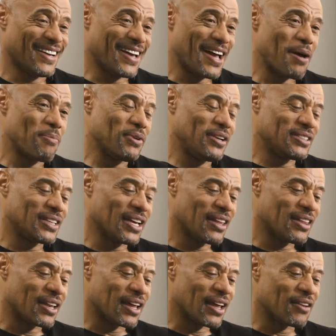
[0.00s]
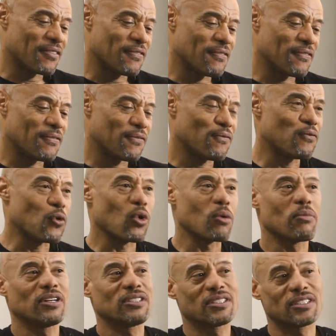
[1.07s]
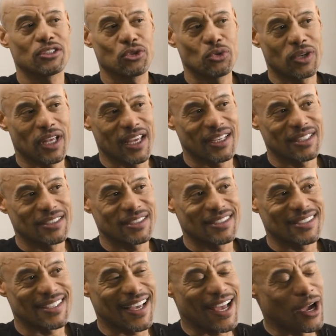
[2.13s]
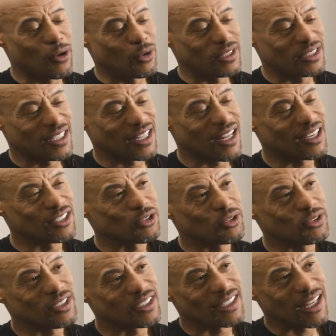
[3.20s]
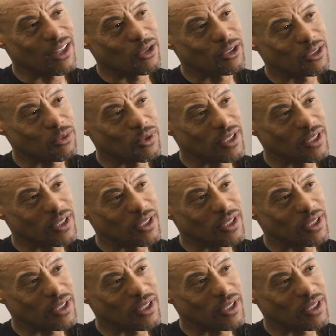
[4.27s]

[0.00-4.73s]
Happy to say that at 4 months and 2 days, I was in Las Cruces at Luke's